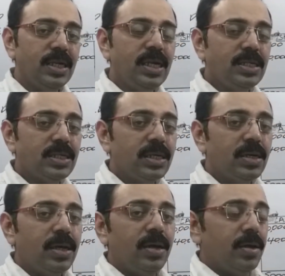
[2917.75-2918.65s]
is
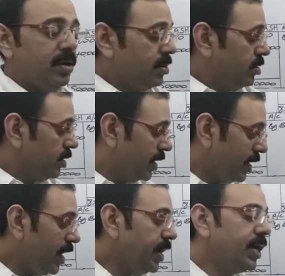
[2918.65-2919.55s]

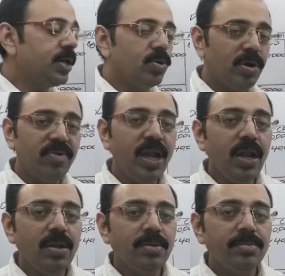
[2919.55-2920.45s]
created
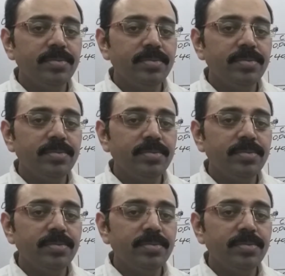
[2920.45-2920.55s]
goodwill.